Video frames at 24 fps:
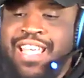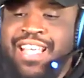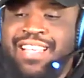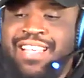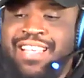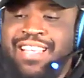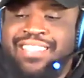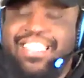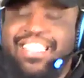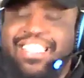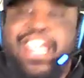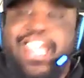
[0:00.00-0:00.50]

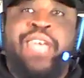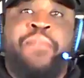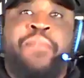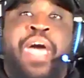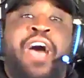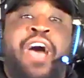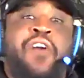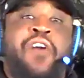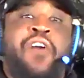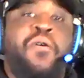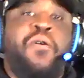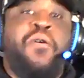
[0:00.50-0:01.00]
his name
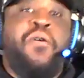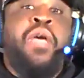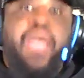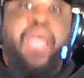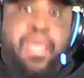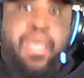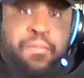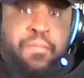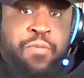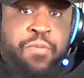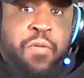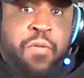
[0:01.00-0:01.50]
out
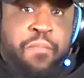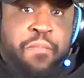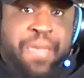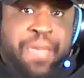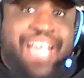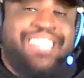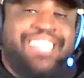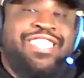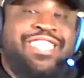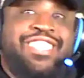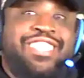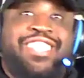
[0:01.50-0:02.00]
and put
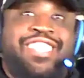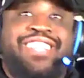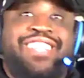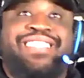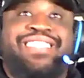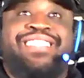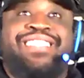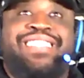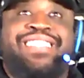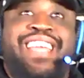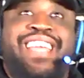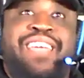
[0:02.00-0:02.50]
Magic
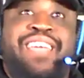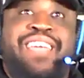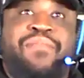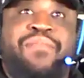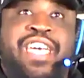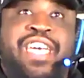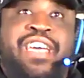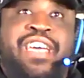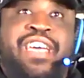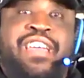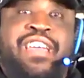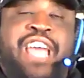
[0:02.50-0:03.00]
Johnson's name
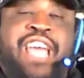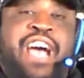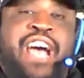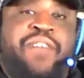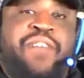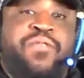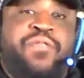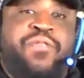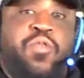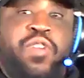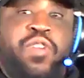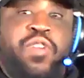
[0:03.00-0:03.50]
in
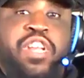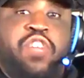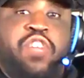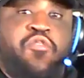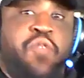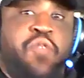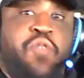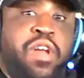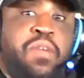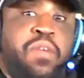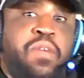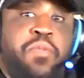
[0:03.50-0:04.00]
after an
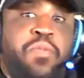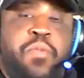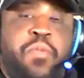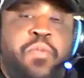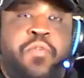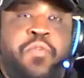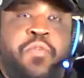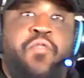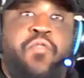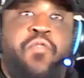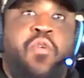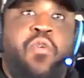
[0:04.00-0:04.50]
incredible
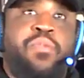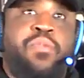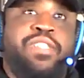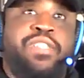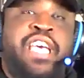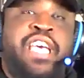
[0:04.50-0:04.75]
performance.